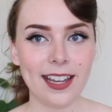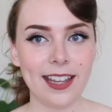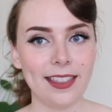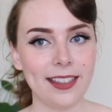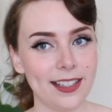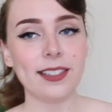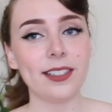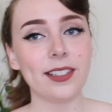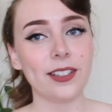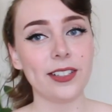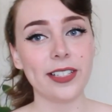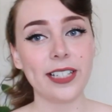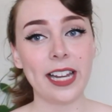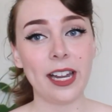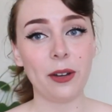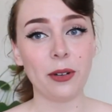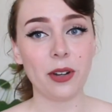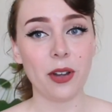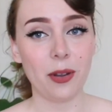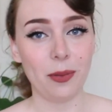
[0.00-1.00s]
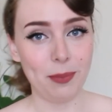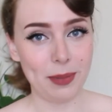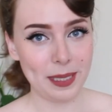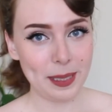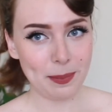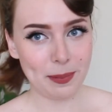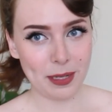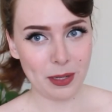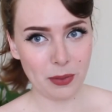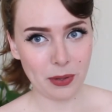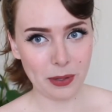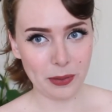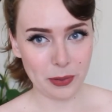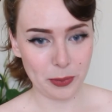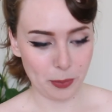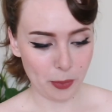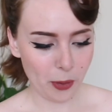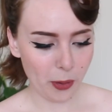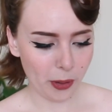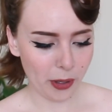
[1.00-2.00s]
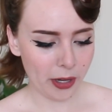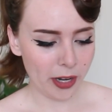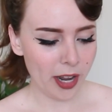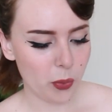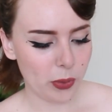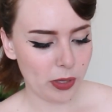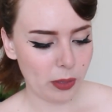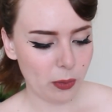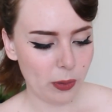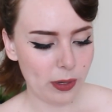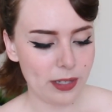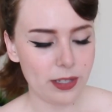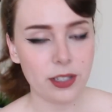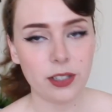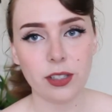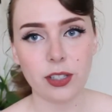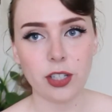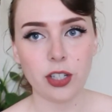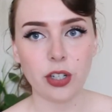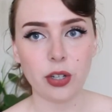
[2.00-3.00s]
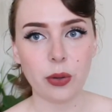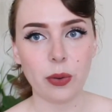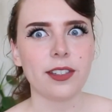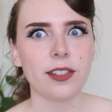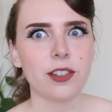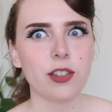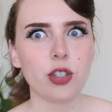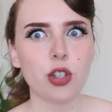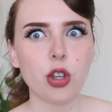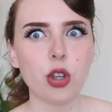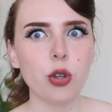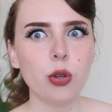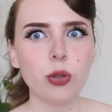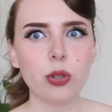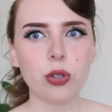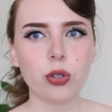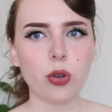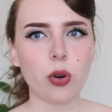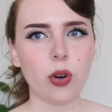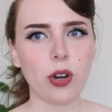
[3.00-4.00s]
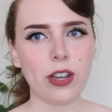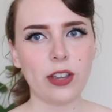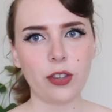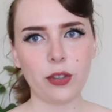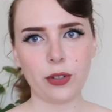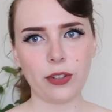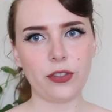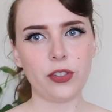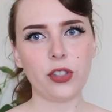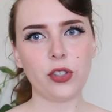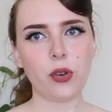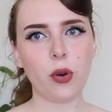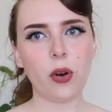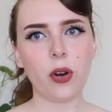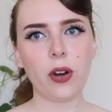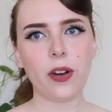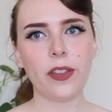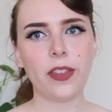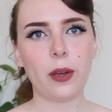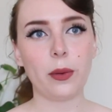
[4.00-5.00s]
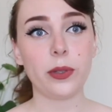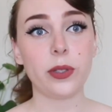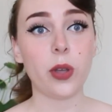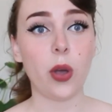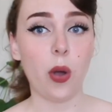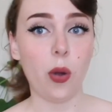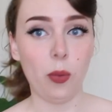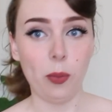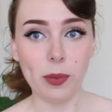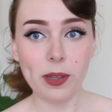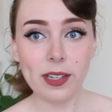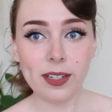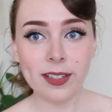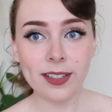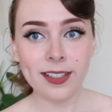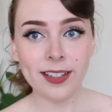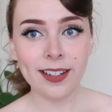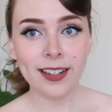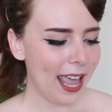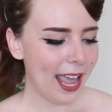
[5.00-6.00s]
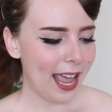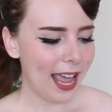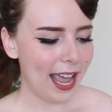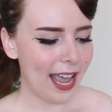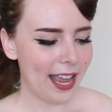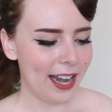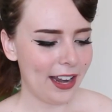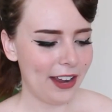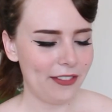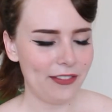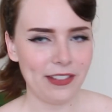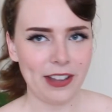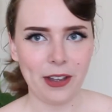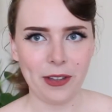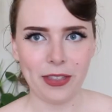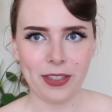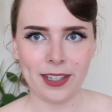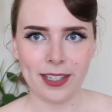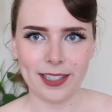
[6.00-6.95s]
in this little town called Bisbee, where he was born, we went to this two-story thrift store that was open and I found